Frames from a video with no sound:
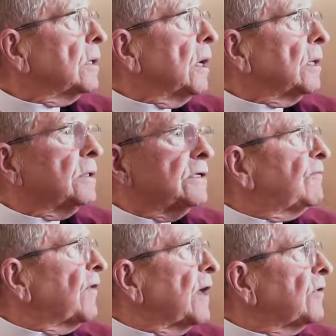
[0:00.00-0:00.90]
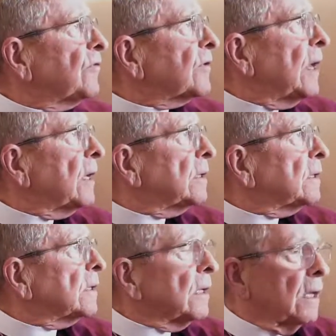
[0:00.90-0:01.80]
uh, deface
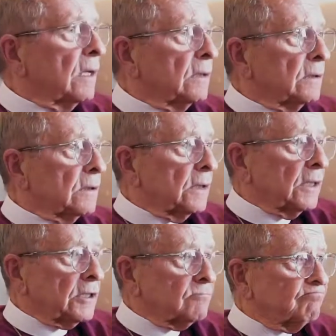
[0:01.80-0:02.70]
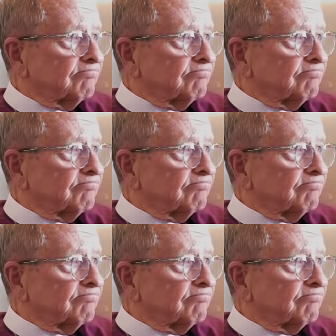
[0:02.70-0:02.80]
and, and uh,